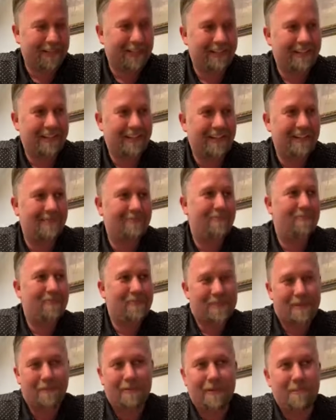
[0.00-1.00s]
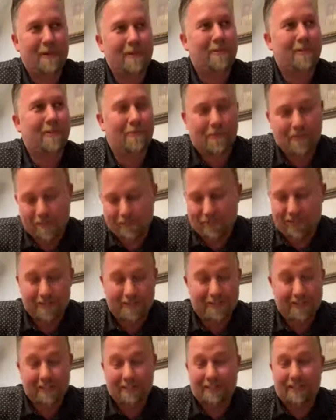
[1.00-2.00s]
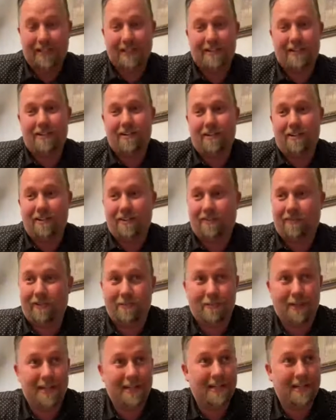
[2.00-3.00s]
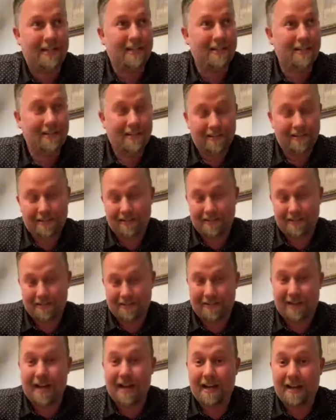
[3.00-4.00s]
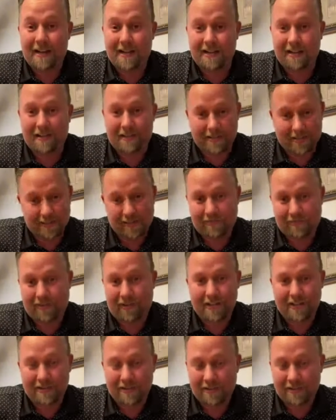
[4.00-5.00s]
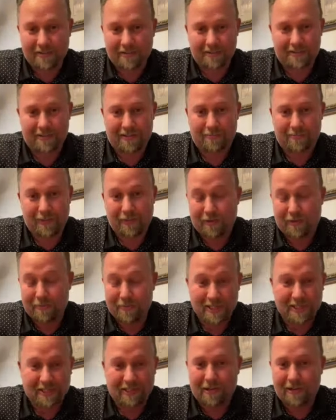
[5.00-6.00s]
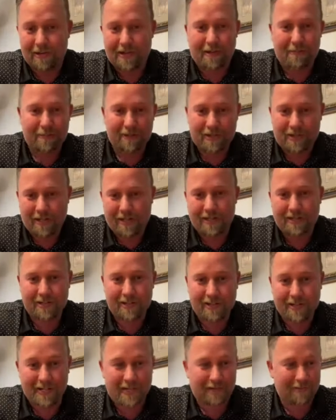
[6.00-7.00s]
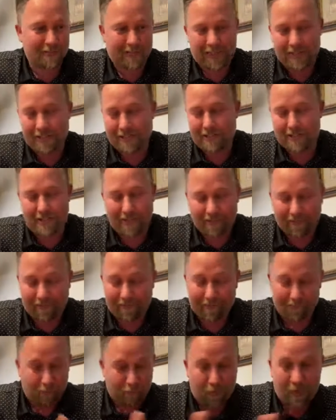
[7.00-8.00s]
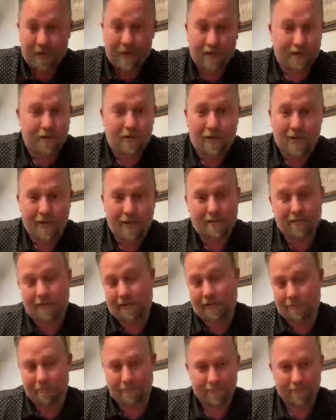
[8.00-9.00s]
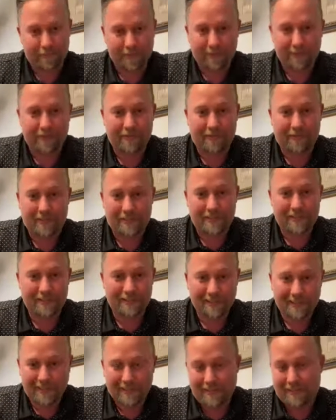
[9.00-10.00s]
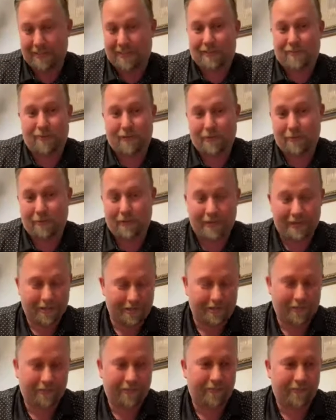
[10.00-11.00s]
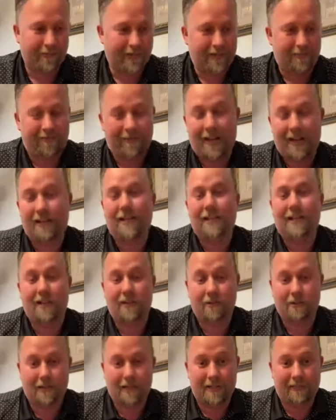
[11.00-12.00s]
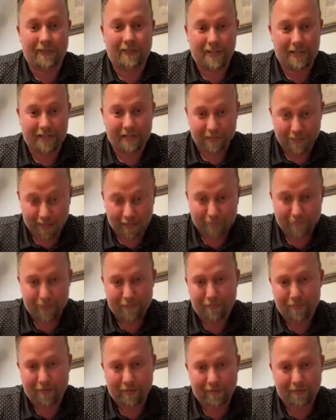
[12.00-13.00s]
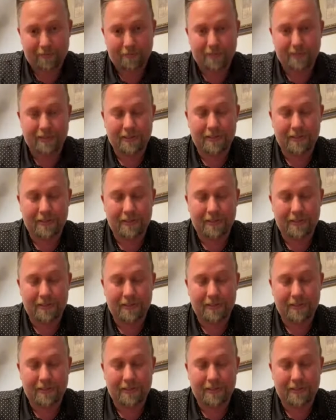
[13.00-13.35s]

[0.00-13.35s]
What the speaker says: But some of the memorable ones when I was a little kid calling for my dad and his friend. I'm just learning. I'm trying to understand. I was a kid wanting to go hunting with them, because that's what I wanted to do. And finally I get old enough that I can keep up with them.